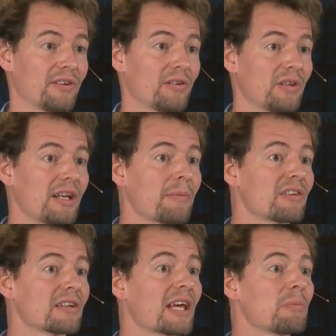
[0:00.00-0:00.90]
So the
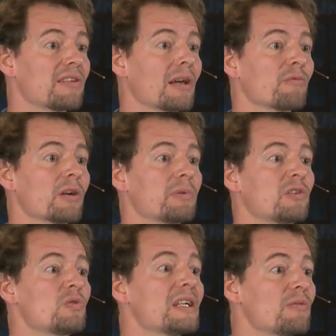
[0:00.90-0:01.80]
dimension can be somewhere
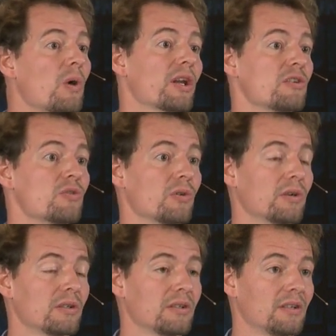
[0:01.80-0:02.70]
between 1 and 2.
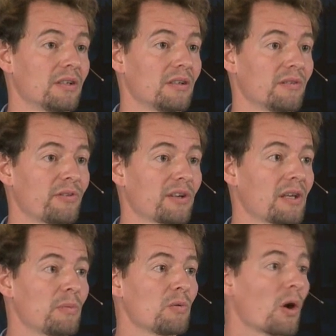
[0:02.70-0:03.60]
For
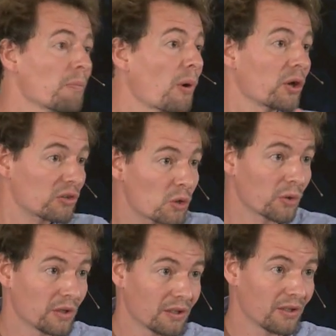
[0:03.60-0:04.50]
example, 1.2
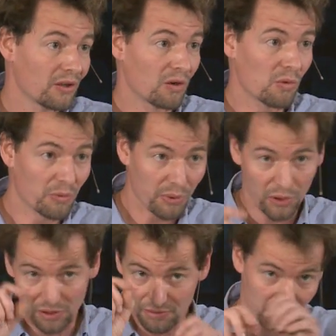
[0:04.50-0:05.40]
or 1
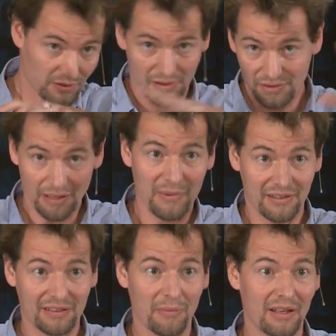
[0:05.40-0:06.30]
point something,
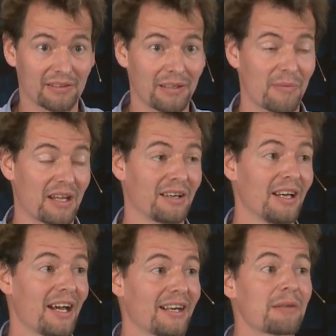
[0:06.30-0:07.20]
something, something.
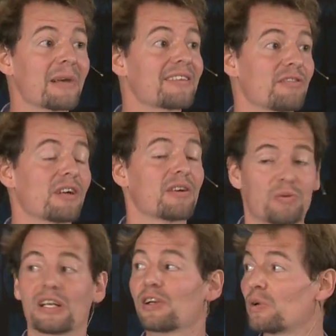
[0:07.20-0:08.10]
That makes it very,
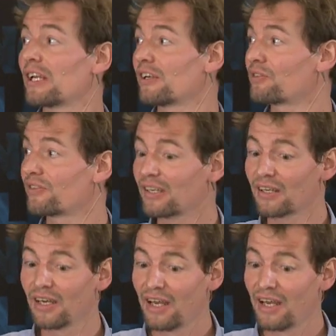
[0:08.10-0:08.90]
really, really interesting.